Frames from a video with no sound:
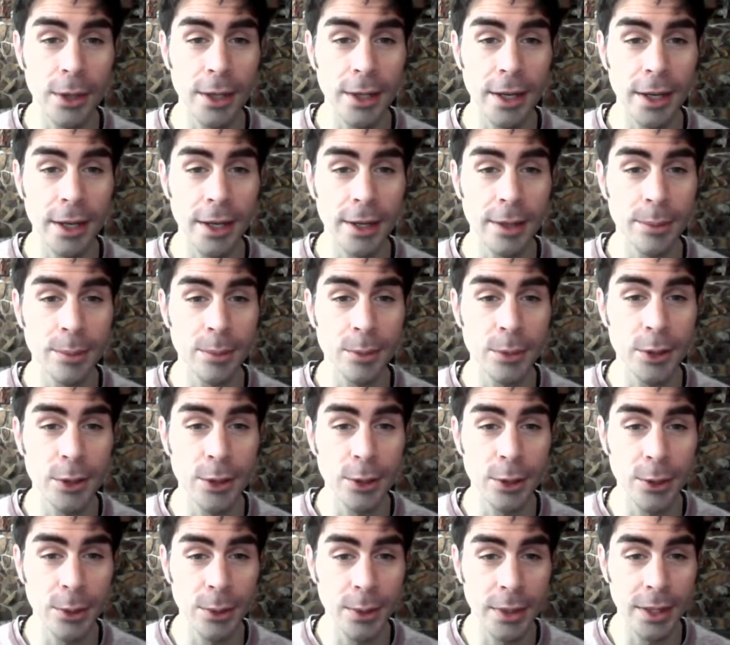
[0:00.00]
on what
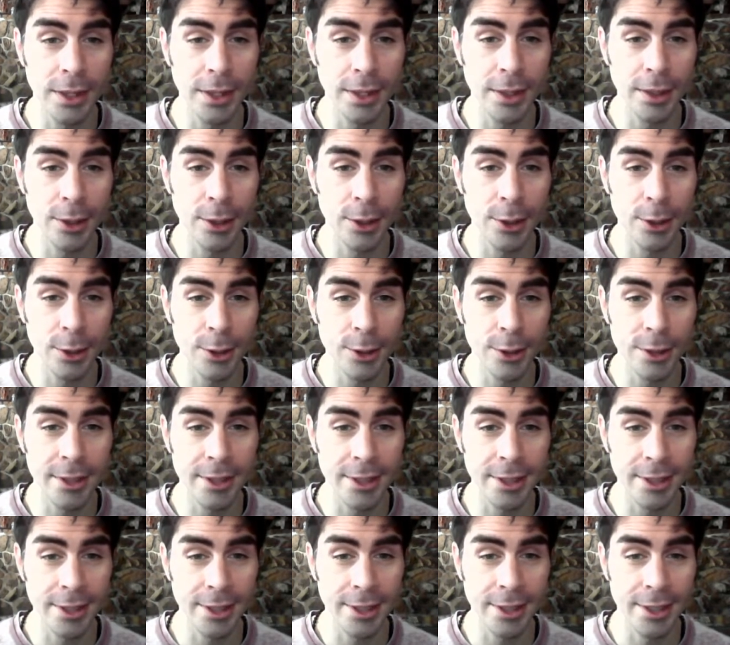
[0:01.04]
I am doing
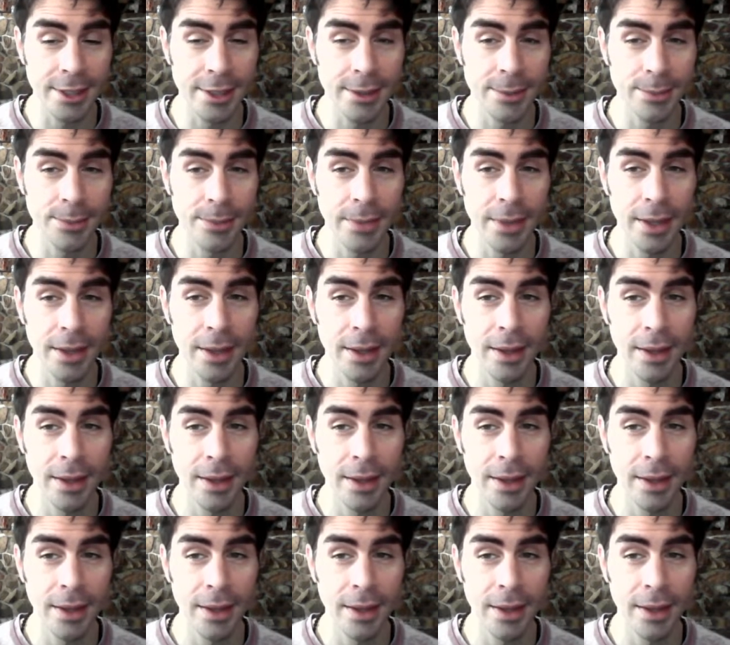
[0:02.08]
currently.